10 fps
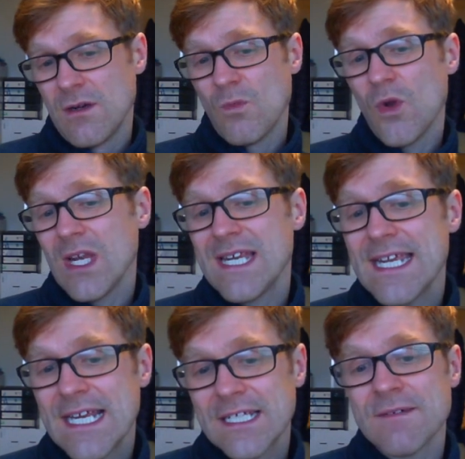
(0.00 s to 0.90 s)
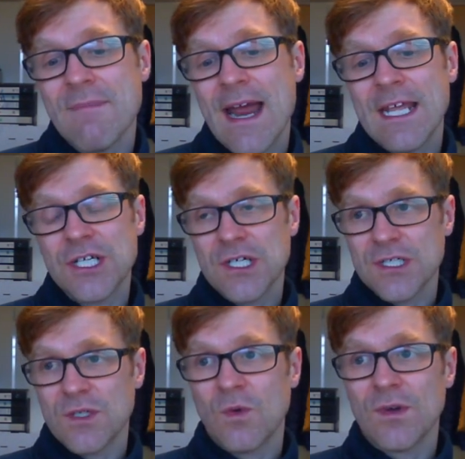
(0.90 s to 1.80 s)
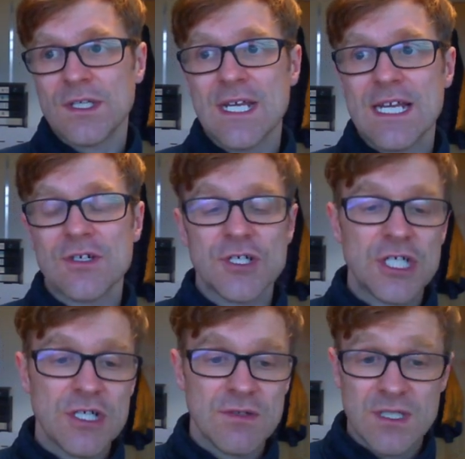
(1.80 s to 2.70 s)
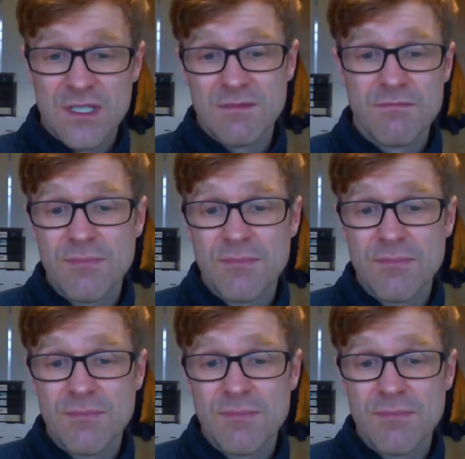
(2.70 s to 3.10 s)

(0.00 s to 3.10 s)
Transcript: what leads a manager to want to introduce